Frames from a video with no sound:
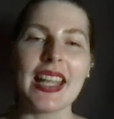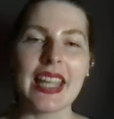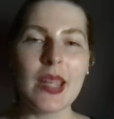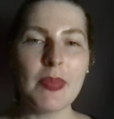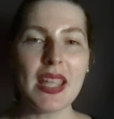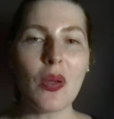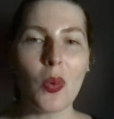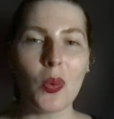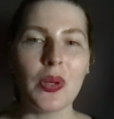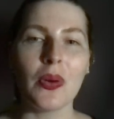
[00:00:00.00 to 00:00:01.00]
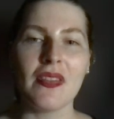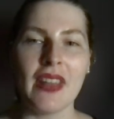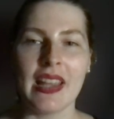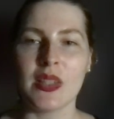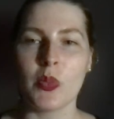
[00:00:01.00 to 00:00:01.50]
keeping all your
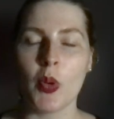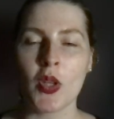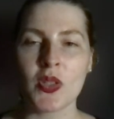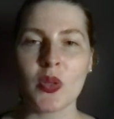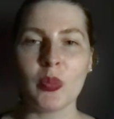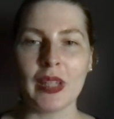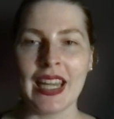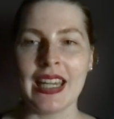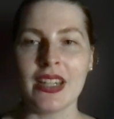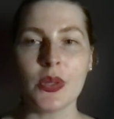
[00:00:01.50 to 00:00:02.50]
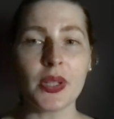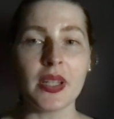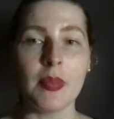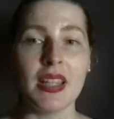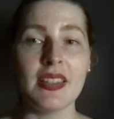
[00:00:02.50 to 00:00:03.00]
advanced personal planning
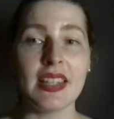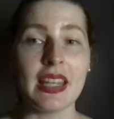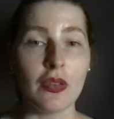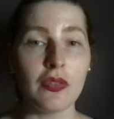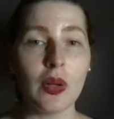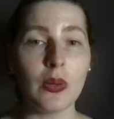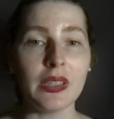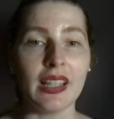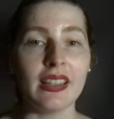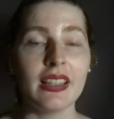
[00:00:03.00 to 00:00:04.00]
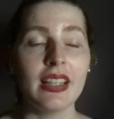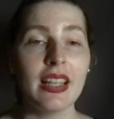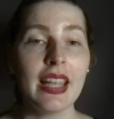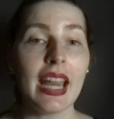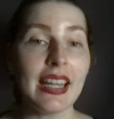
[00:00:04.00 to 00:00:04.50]
documents in a folder
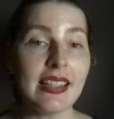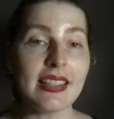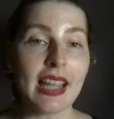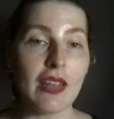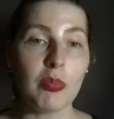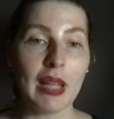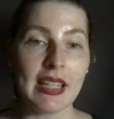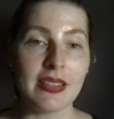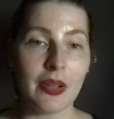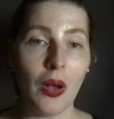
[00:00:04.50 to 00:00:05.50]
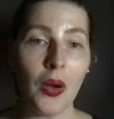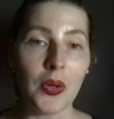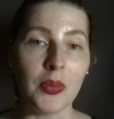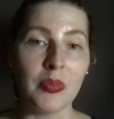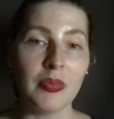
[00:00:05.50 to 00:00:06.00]
in a safe place at
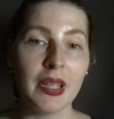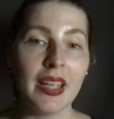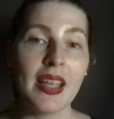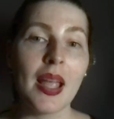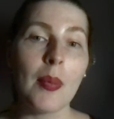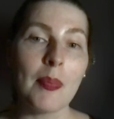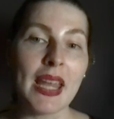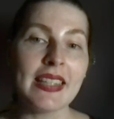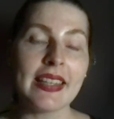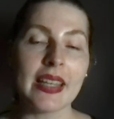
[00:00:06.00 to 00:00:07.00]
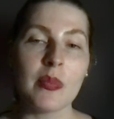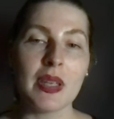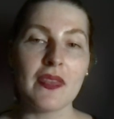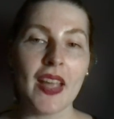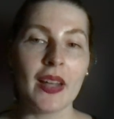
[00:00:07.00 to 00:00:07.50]
home means it can
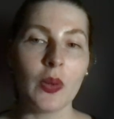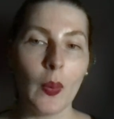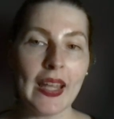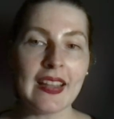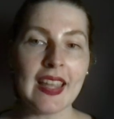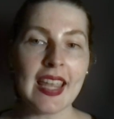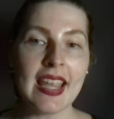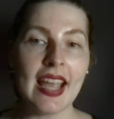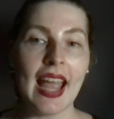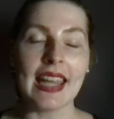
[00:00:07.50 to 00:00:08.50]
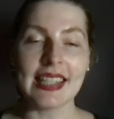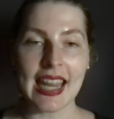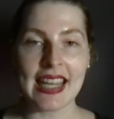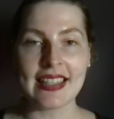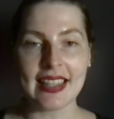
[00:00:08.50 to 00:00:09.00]
be found quickly and
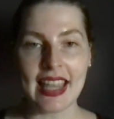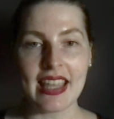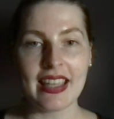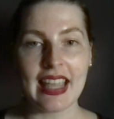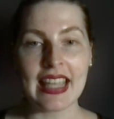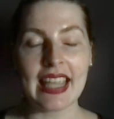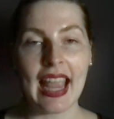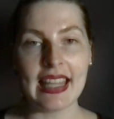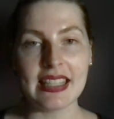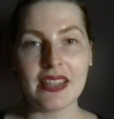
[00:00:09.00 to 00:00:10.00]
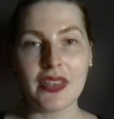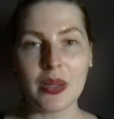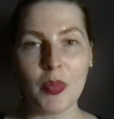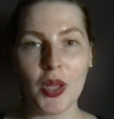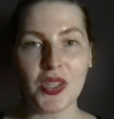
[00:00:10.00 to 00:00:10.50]
easily in case of
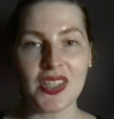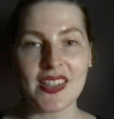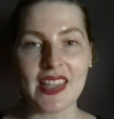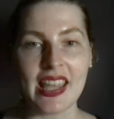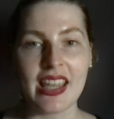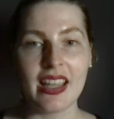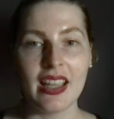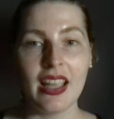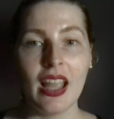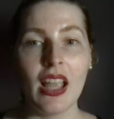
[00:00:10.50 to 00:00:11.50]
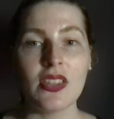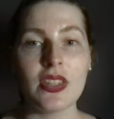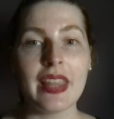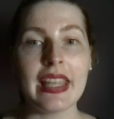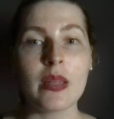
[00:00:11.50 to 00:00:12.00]
an emergency, so
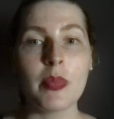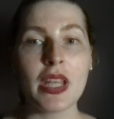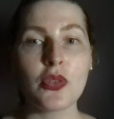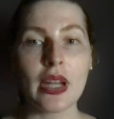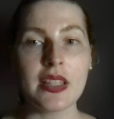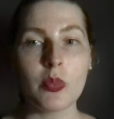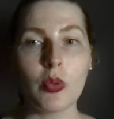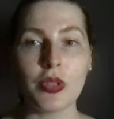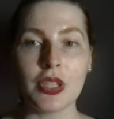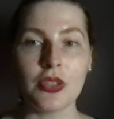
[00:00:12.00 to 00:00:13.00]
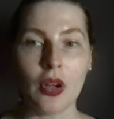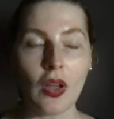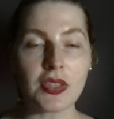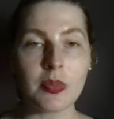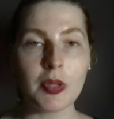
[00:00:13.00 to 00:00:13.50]
they can be transported to
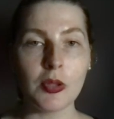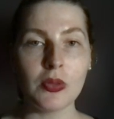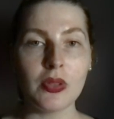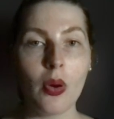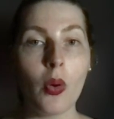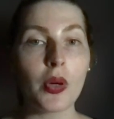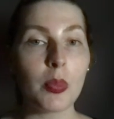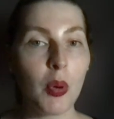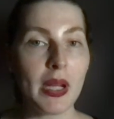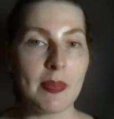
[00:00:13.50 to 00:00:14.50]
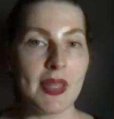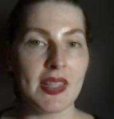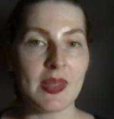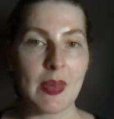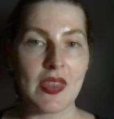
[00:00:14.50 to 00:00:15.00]
hospital or
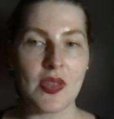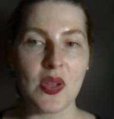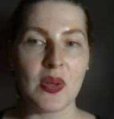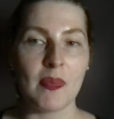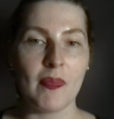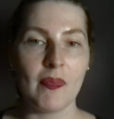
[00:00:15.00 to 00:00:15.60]
appointments with you.